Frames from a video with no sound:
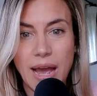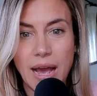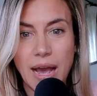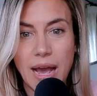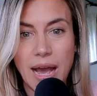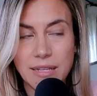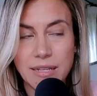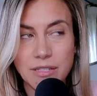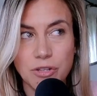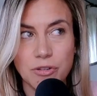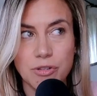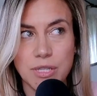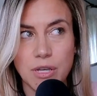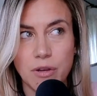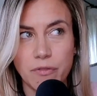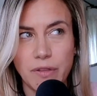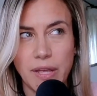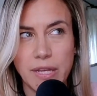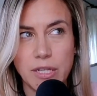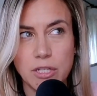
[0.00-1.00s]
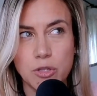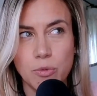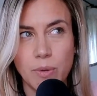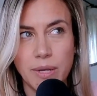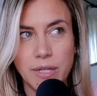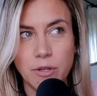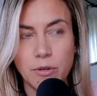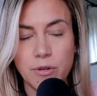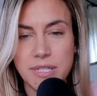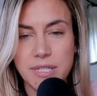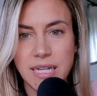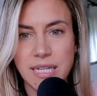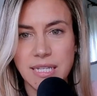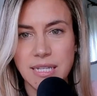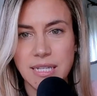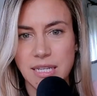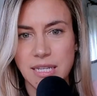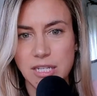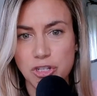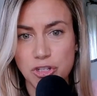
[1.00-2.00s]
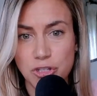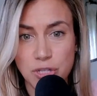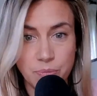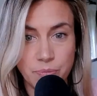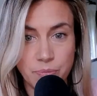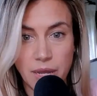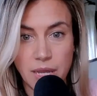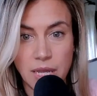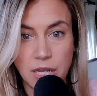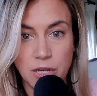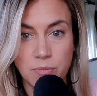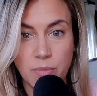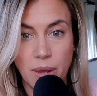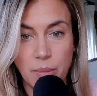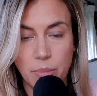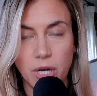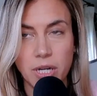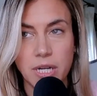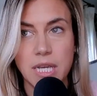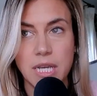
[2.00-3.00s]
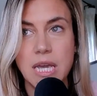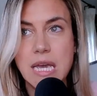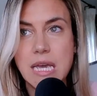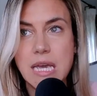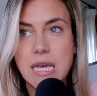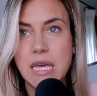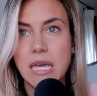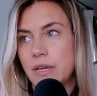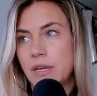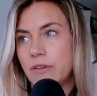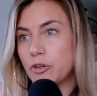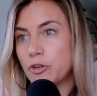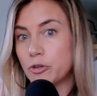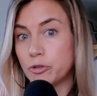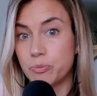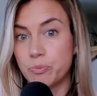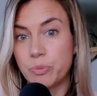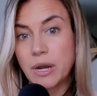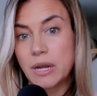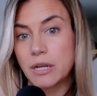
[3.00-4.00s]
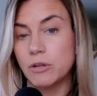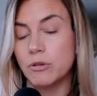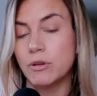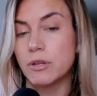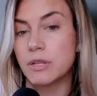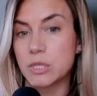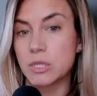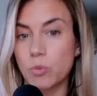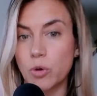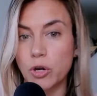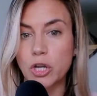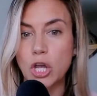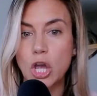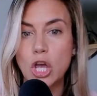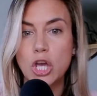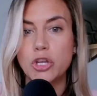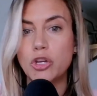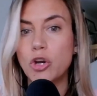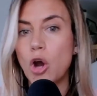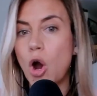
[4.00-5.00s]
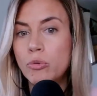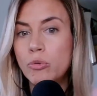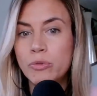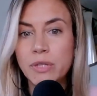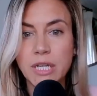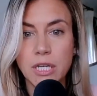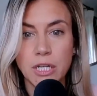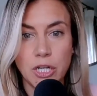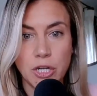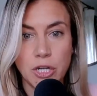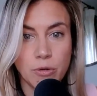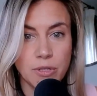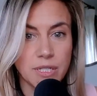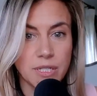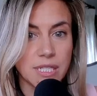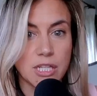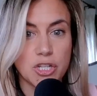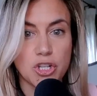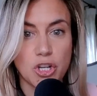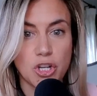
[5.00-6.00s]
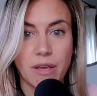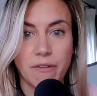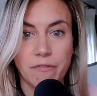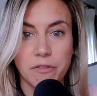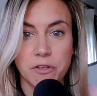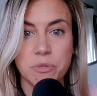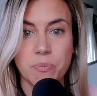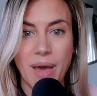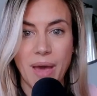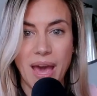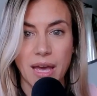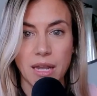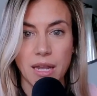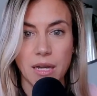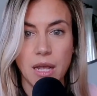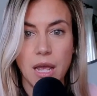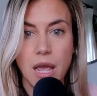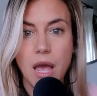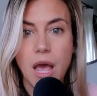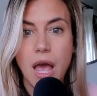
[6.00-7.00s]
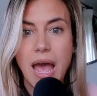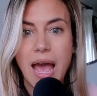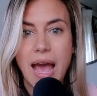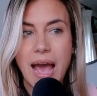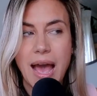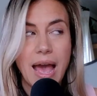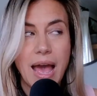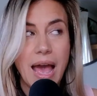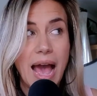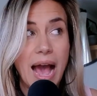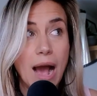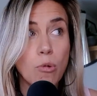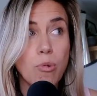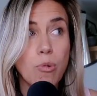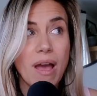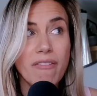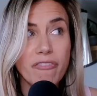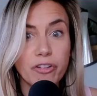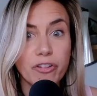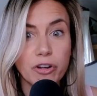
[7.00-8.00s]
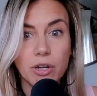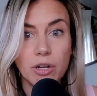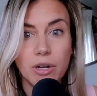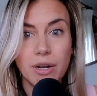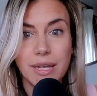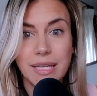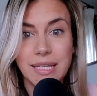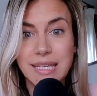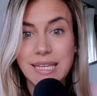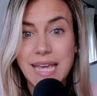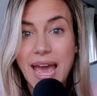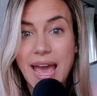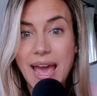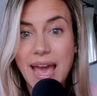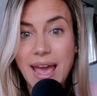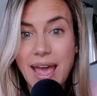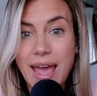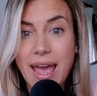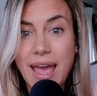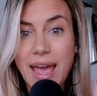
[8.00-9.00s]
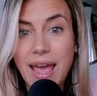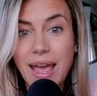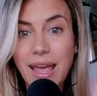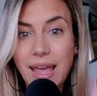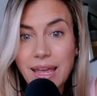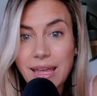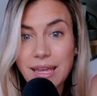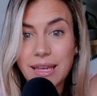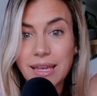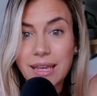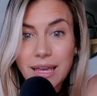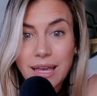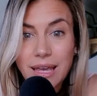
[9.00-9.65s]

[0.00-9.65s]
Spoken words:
ask yourself, like, do I notice any sensations in my body? If you're brand new to this work, you're only going to notice the shit that feels bad. However, yay,